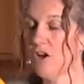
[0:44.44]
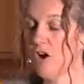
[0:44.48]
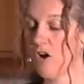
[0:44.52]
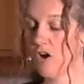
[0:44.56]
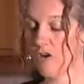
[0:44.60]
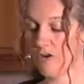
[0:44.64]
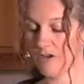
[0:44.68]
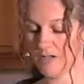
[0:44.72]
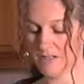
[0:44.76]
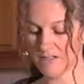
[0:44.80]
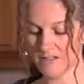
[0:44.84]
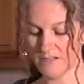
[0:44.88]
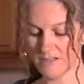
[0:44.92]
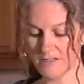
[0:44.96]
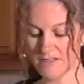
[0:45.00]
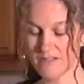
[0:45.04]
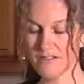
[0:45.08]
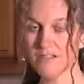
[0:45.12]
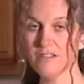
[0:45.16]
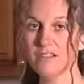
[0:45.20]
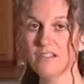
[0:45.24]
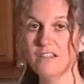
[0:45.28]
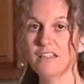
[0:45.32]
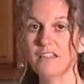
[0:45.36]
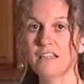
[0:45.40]

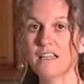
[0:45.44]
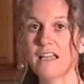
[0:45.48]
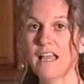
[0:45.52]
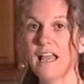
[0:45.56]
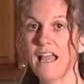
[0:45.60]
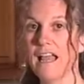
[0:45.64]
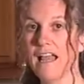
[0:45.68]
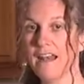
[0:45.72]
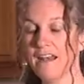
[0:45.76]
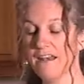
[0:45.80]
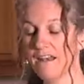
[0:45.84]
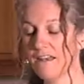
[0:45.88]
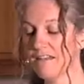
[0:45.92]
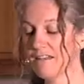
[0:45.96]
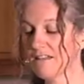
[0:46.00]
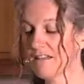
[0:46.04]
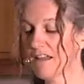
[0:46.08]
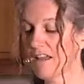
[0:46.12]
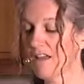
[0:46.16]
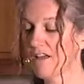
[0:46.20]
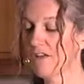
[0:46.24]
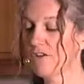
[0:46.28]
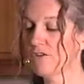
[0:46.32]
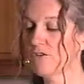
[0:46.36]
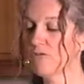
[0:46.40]
orange and
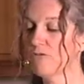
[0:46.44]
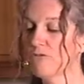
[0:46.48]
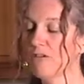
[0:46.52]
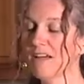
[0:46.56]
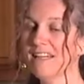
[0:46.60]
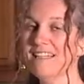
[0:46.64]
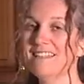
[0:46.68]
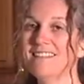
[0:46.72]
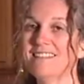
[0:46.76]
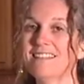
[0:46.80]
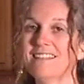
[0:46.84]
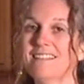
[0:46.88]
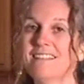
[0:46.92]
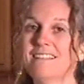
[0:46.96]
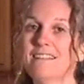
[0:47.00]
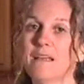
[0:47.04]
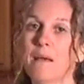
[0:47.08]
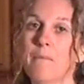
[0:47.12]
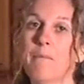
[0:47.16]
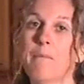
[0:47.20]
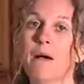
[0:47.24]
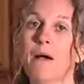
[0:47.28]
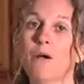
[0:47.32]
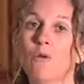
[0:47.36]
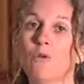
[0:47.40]
grated
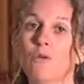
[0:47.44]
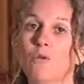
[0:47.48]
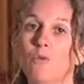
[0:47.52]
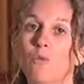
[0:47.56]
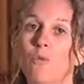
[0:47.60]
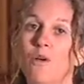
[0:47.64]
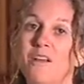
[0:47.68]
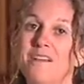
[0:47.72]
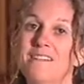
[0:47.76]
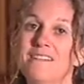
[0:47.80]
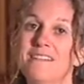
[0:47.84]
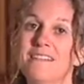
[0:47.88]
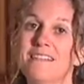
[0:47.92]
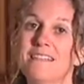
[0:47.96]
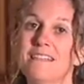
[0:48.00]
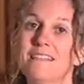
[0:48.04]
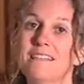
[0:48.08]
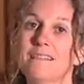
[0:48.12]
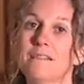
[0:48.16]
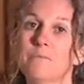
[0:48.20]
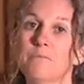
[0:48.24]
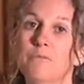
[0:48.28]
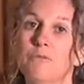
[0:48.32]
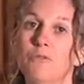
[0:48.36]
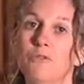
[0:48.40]
about 1
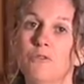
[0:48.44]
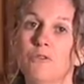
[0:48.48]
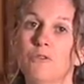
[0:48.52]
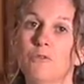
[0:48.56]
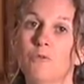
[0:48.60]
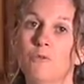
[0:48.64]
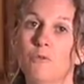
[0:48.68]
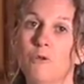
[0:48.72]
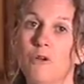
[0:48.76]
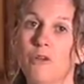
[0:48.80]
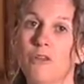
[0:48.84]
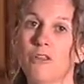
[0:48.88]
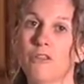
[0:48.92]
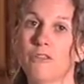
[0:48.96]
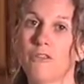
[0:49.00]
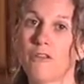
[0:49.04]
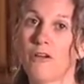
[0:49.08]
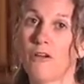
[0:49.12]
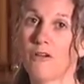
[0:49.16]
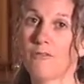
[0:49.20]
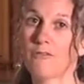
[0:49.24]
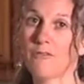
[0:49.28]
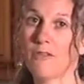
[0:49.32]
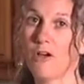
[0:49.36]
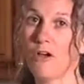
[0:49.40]
teaspoon worth
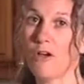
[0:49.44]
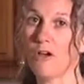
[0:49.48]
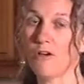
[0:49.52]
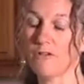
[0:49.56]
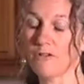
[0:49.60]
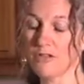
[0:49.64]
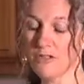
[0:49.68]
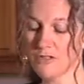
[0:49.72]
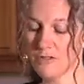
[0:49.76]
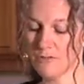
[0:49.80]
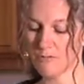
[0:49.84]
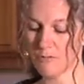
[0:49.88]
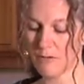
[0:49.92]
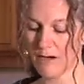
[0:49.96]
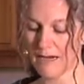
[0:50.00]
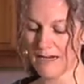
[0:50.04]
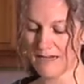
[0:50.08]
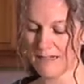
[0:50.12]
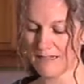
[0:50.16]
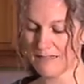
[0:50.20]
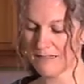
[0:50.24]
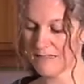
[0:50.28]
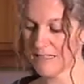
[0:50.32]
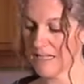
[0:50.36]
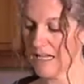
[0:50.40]
of the orange
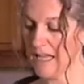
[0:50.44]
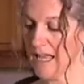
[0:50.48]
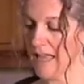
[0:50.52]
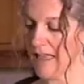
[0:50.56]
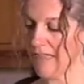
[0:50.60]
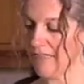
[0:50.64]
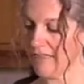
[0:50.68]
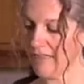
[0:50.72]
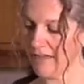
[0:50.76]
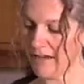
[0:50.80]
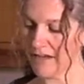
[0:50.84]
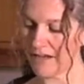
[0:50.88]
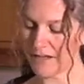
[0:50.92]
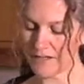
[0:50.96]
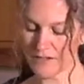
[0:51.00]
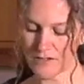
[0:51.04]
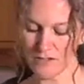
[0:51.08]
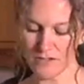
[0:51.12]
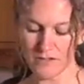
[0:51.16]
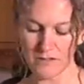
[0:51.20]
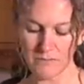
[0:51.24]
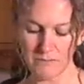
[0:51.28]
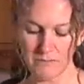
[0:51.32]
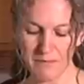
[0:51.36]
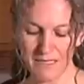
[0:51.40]
rind, and then I
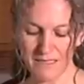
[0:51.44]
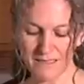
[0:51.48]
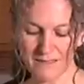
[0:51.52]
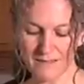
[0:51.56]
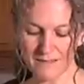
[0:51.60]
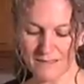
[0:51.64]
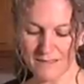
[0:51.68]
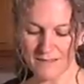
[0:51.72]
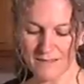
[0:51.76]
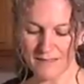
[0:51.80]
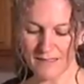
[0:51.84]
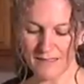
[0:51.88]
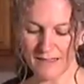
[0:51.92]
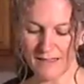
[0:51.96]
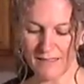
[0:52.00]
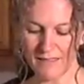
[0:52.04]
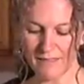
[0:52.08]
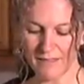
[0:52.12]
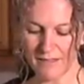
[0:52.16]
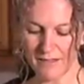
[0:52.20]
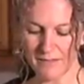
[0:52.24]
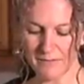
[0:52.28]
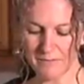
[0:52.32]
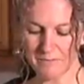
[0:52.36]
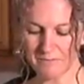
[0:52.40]
just mixed it
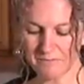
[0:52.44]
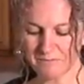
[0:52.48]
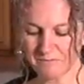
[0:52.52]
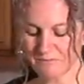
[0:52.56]
together,